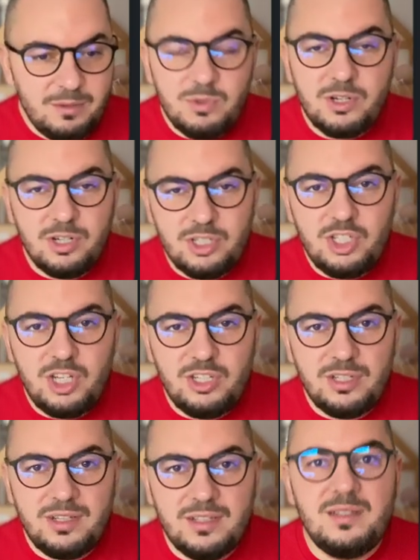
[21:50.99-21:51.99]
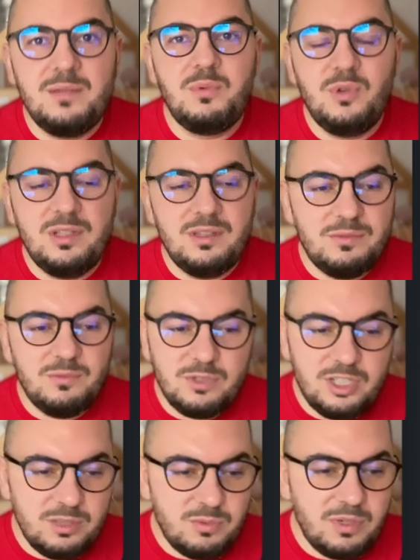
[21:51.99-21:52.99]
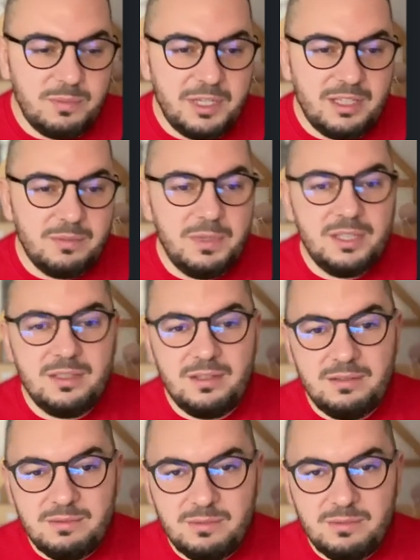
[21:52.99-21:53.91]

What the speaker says: We're gonna change it at some point. We just want to make it better,